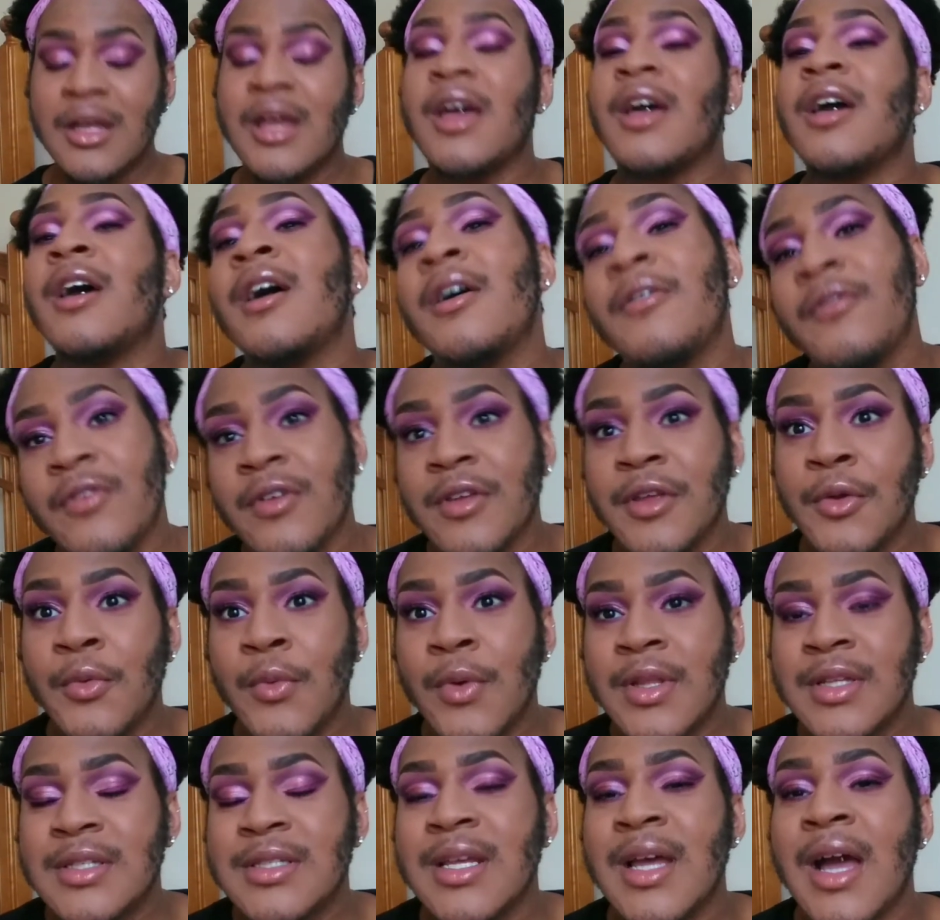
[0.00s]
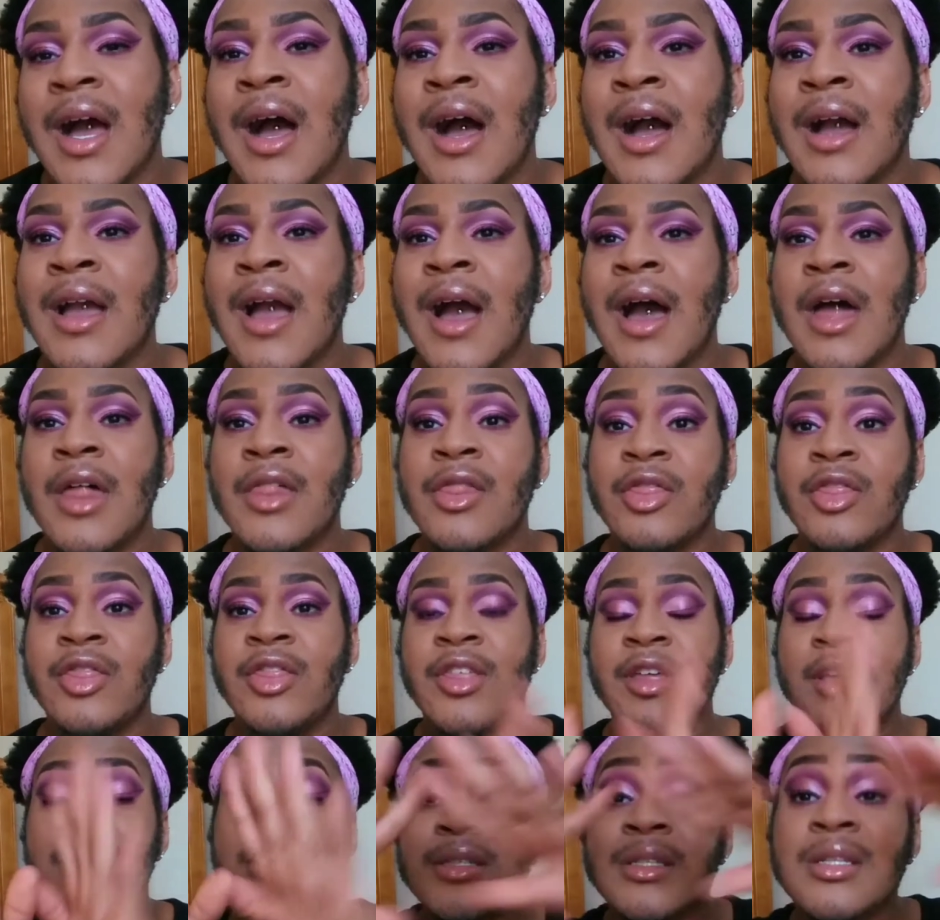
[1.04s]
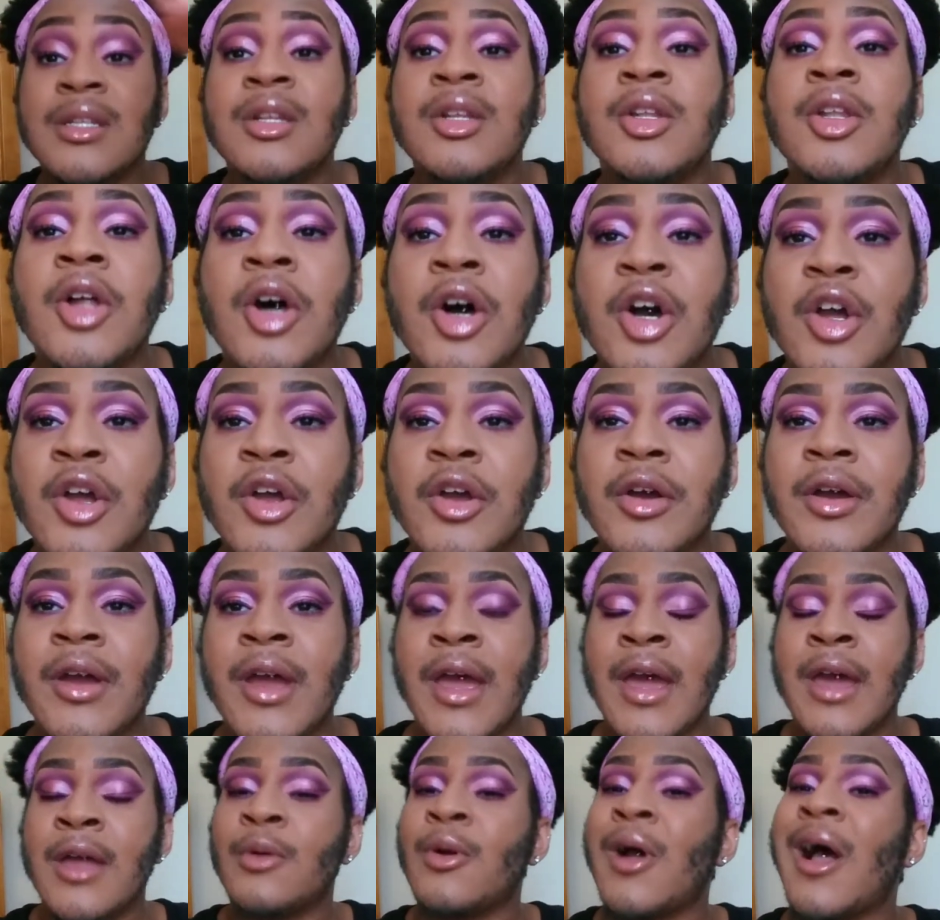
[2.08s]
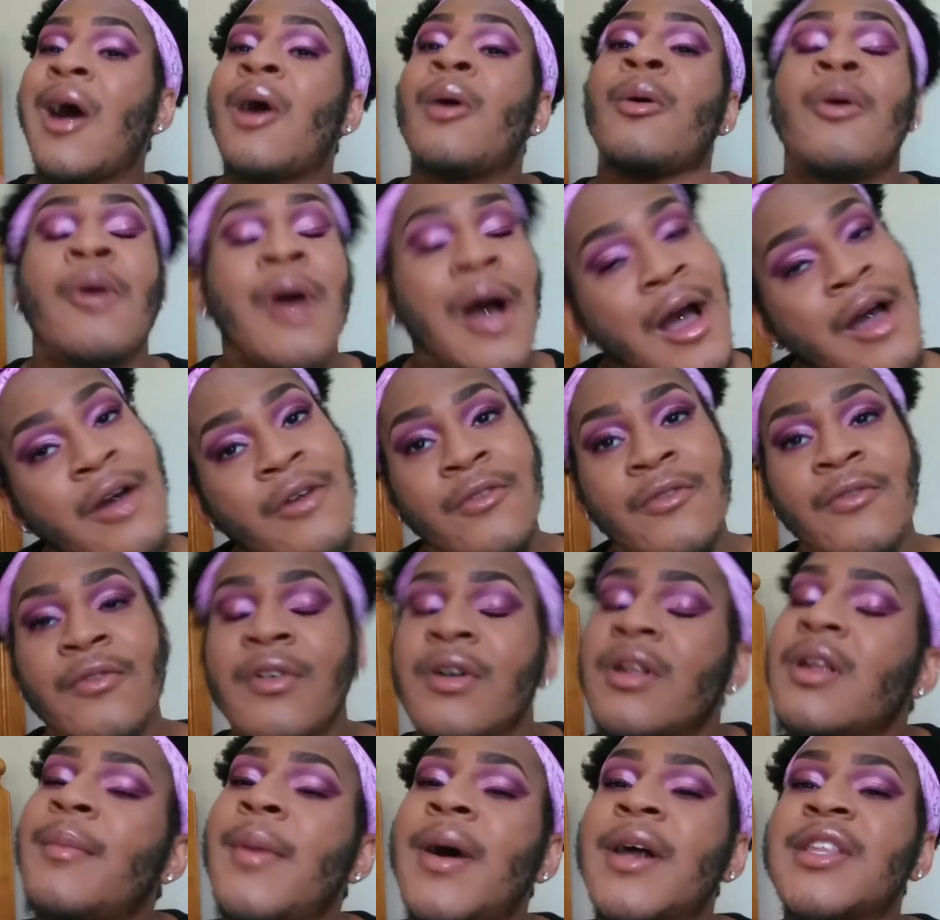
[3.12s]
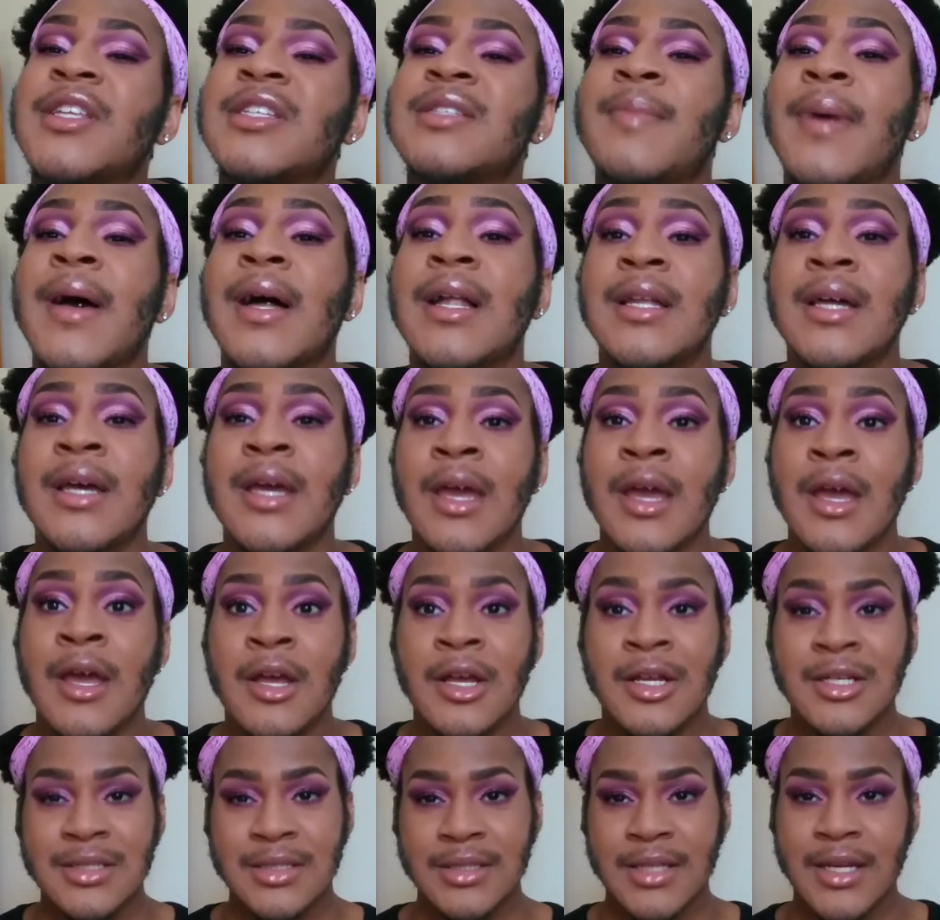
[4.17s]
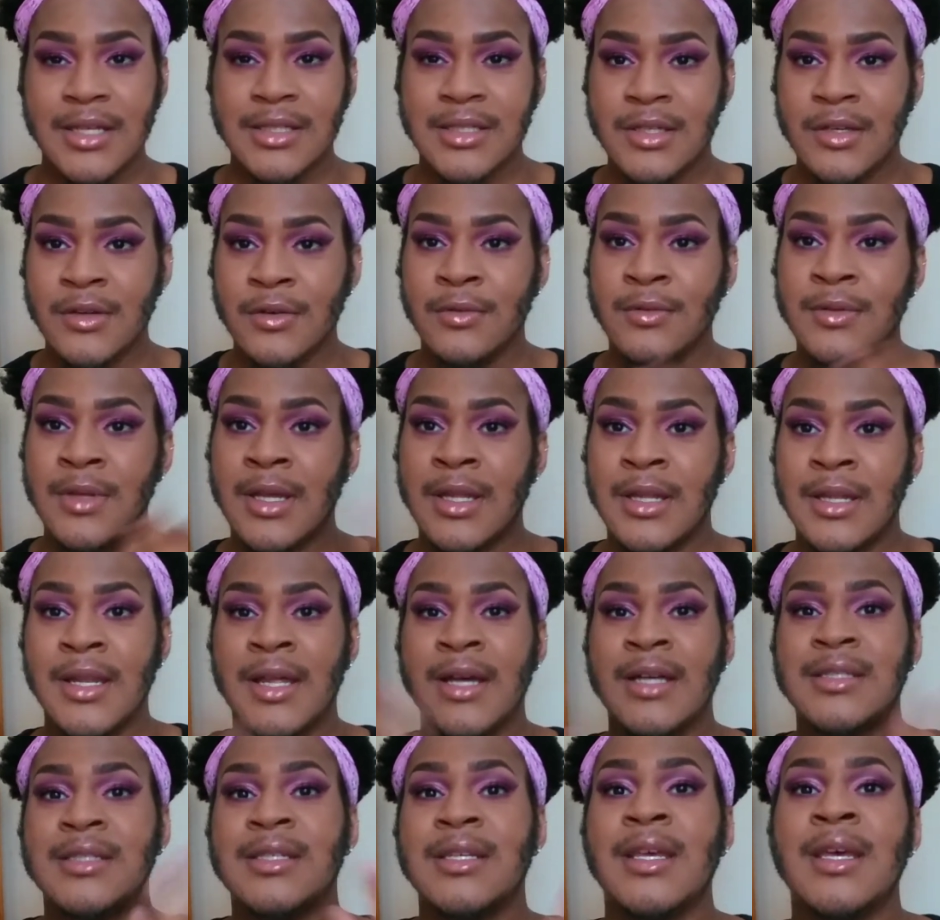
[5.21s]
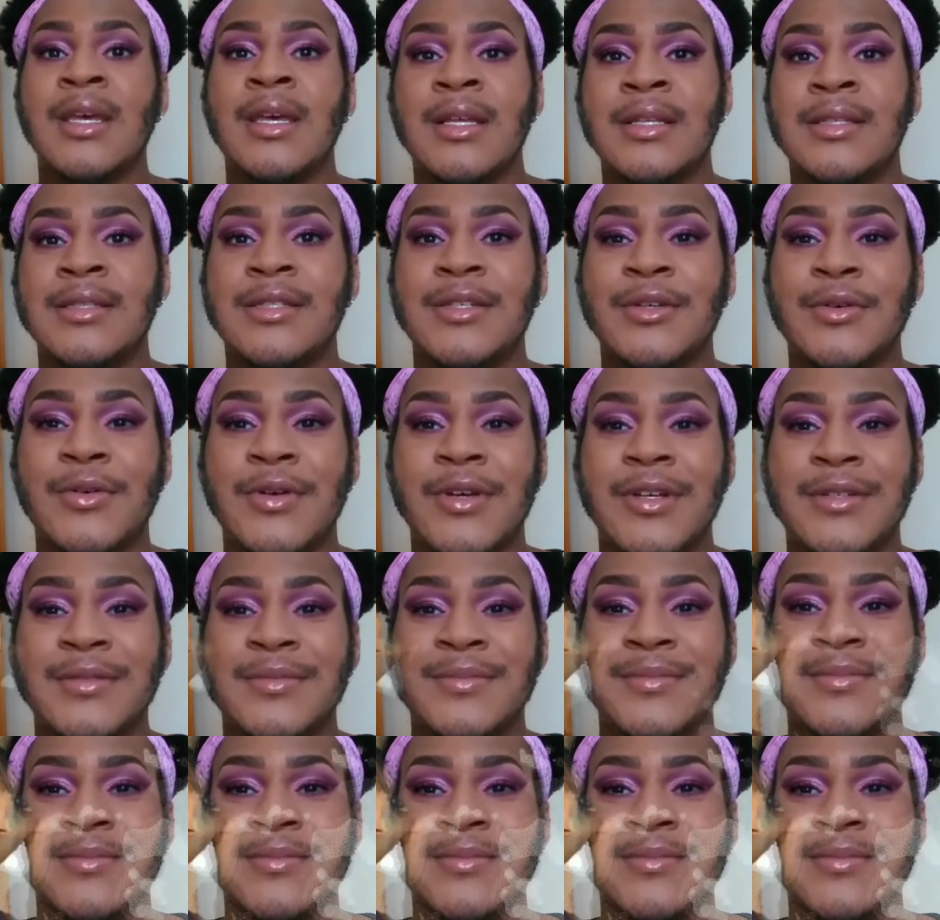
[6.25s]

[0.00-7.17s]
If you want to see how I got this look and how I feel about this palette, stay tuned and let's get into it.